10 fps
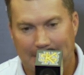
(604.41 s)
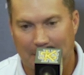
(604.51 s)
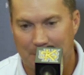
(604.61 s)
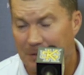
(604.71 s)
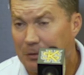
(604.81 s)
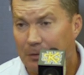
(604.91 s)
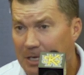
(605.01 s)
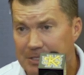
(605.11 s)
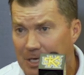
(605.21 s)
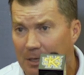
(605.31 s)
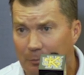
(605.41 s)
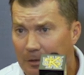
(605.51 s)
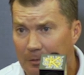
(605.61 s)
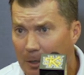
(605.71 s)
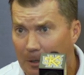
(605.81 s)
So they do a nice job
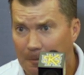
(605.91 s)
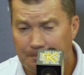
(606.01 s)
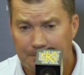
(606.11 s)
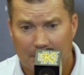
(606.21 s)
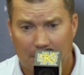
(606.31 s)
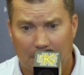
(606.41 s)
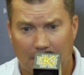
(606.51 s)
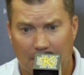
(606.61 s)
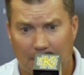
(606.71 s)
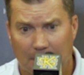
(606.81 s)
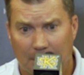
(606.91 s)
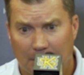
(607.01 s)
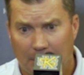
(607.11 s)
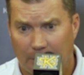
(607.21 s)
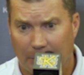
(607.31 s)
running the ball.
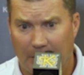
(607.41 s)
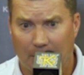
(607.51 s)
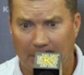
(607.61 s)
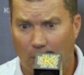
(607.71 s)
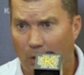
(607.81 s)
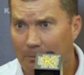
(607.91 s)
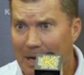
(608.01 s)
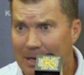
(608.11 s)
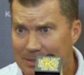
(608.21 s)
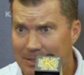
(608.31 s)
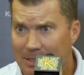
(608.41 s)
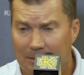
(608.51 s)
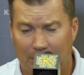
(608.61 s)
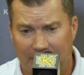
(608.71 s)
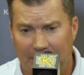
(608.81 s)
Predominantly a one-back
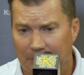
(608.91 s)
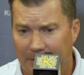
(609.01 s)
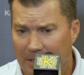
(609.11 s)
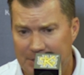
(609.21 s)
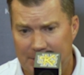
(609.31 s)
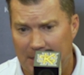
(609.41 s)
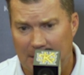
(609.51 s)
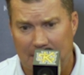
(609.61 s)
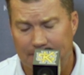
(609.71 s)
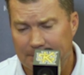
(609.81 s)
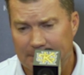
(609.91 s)
scheme, but they do a nice job.